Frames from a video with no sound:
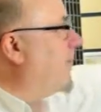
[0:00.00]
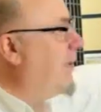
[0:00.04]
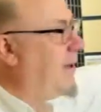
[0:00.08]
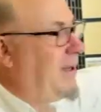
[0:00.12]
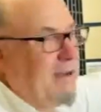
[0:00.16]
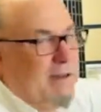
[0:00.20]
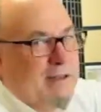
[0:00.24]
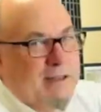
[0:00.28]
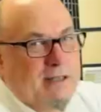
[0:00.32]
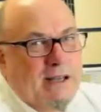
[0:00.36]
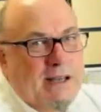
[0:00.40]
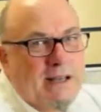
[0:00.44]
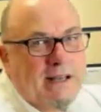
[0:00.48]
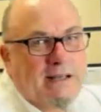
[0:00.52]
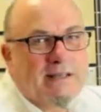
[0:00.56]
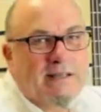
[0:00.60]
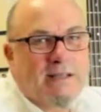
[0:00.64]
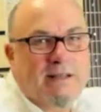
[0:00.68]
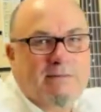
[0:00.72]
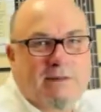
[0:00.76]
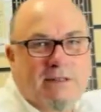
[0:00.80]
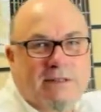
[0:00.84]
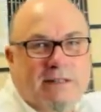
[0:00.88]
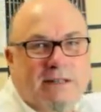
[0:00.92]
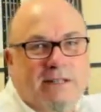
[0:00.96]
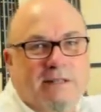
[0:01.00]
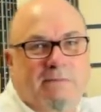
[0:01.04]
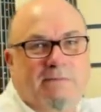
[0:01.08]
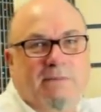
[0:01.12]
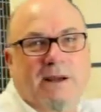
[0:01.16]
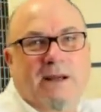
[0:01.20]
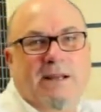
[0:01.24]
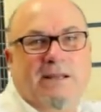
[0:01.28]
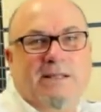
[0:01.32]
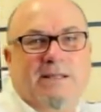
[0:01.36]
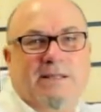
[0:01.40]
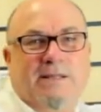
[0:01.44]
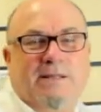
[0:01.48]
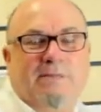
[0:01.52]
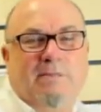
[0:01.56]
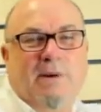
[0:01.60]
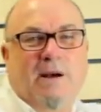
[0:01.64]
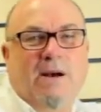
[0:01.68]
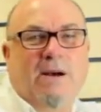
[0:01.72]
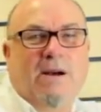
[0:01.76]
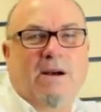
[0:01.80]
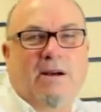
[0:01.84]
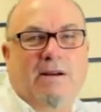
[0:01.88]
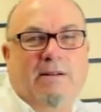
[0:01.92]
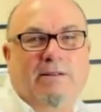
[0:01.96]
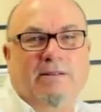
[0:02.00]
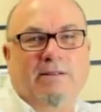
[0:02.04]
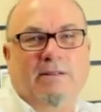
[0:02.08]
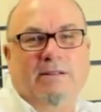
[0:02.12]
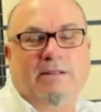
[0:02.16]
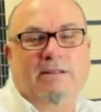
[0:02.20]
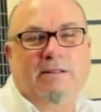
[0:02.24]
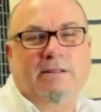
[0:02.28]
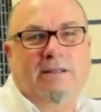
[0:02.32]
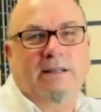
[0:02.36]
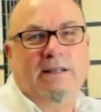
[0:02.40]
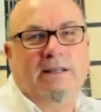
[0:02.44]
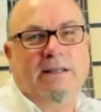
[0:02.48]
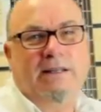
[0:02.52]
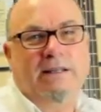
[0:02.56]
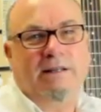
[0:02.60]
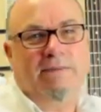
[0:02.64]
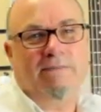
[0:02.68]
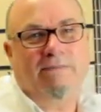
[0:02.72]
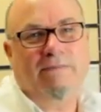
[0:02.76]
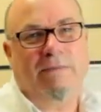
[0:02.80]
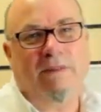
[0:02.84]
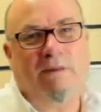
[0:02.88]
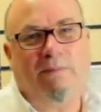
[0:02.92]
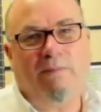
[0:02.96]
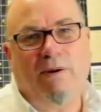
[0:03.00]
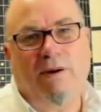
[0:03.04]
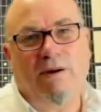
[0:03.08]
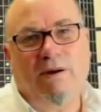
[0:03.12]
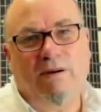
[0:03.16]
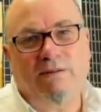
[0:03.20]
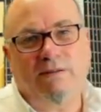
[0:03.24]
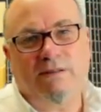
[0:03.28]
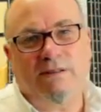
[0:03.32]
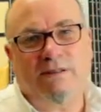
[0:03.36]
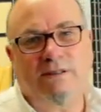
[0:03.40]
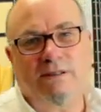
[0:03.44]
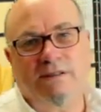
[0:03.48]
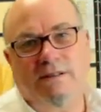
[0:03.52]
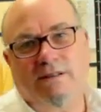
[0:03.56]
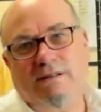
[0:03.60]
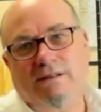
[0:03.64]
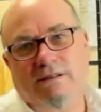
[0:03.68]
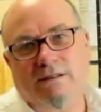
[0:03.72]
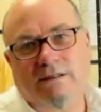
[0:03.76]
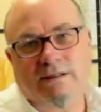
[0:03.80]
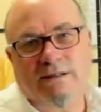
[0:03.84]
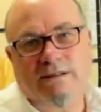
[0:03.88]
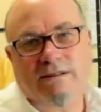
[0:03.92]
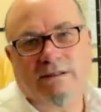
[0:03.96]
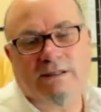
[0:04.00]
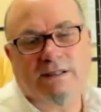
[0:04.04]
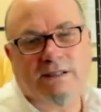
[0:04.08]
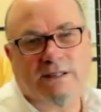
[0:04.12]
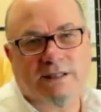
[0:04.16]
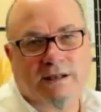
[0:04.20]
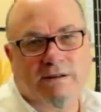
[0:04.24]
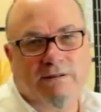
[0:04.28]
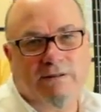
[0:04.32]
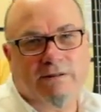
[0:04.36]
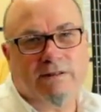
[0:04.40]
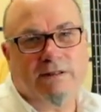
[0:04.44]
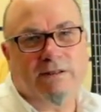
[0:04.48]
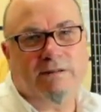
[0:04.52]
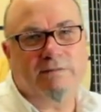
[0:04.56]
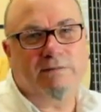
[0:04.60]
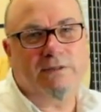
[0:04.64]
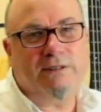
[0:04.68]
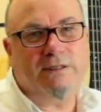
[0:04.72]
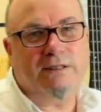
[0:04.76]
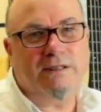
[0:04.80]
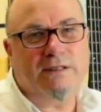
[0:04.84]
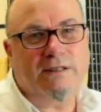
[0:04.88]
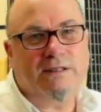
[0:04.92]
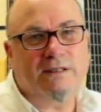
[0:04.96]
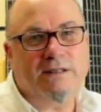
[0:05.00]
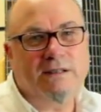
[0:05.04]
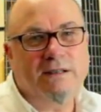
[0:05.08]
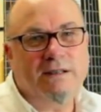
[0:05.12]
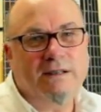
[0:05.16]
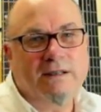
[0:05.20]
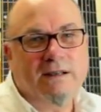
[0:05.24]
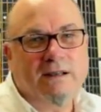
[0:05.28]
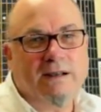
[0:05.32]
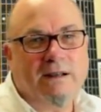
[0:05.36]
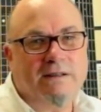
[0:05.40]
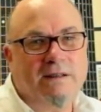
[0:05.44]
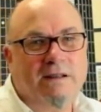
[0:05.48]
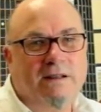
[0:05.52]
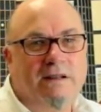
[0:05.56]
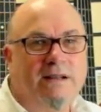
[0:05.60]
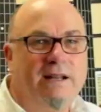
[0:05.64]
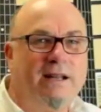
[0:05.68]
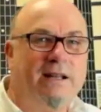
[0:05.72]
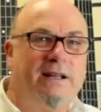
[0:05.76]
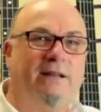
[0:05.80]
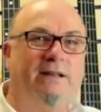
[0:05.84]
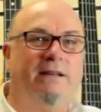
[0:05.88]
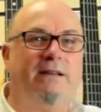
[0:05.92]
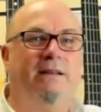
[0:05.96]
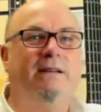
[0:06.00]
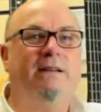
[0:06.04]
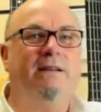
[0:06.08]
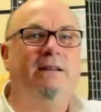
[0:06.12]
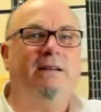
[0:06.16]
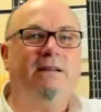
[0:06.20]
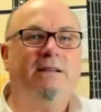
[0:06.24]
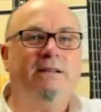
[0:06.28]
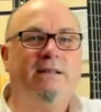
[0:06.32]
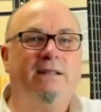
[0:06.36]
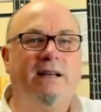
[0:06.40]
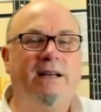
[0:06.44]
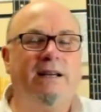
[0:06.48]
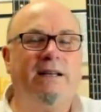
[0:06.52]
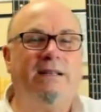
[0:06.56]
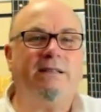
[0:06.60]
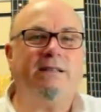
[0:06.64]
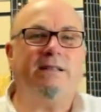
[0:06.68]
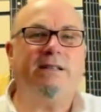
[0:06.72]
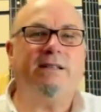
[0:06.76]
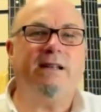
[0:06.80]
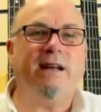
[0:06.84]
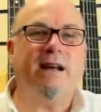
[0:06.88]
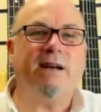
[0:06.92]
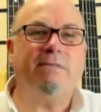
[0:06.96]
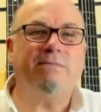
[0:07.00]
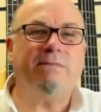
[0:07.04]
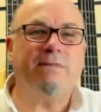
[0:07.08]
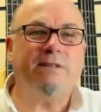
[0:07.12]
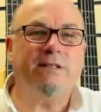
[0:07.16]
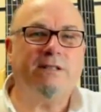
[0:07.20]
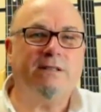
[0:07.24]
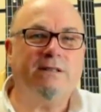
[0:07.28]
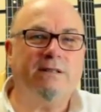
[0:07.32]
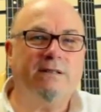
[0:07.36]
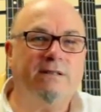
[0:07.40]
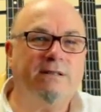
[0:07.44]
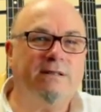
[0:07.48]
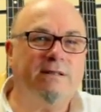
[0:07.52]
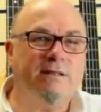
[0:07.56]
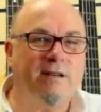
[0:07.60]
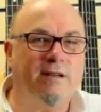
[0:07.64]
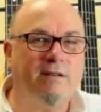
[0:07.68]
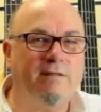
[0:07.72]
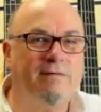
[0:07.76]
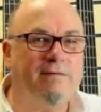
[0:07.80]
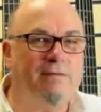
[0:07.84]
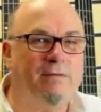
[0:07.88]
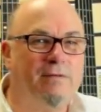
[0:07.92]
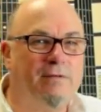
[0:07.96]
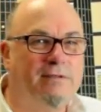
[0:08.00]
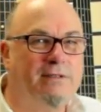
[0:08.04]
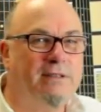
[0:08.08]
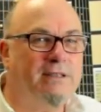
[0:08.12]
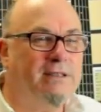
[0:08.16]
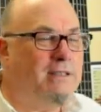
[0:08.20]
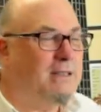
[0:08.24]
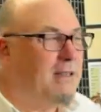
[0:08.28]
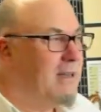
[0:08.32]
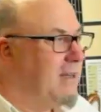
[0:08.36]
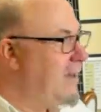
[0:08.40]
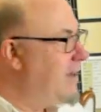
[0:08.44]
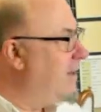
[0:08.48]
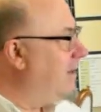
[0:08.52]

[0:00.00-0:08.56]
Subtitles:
when you take some of these basses apart, look at the pots and the serial numbers and the neck date stamps and so forth, and